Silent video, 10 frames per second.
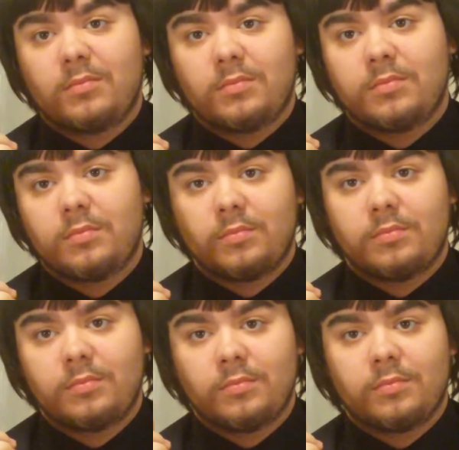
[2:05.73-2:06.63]

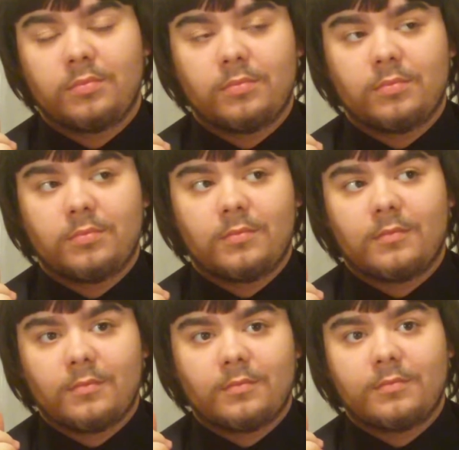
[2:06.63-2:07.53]

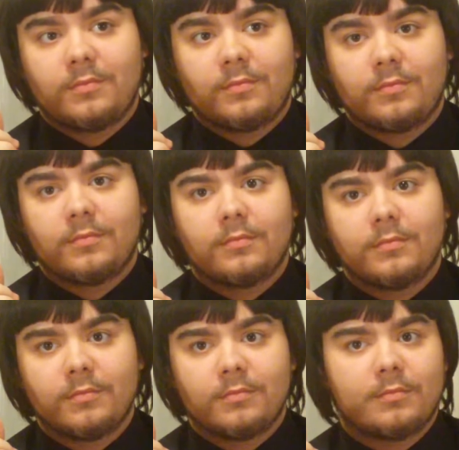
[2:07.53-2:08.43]

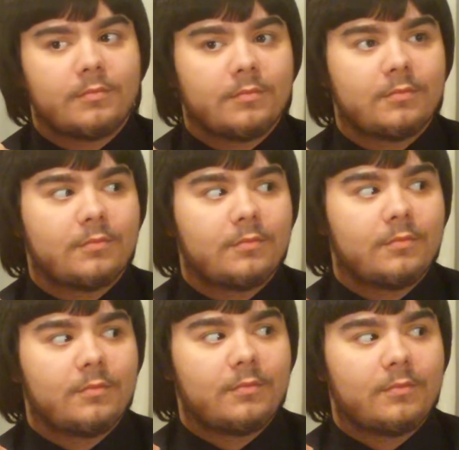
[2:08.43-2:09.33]

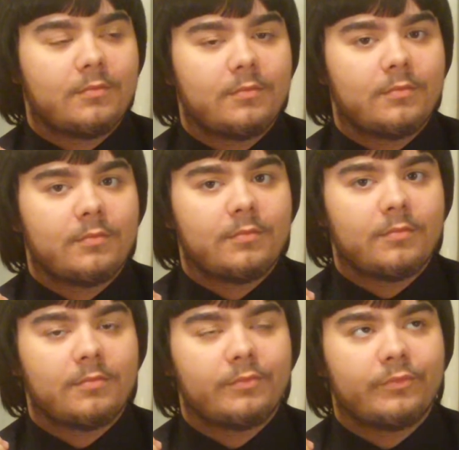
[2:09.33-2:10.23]

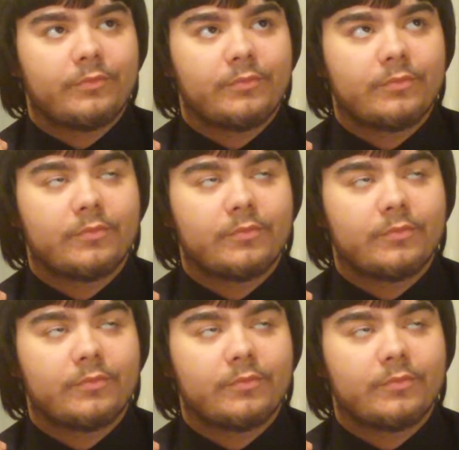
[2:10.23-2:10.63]
No one is speaking in this clip.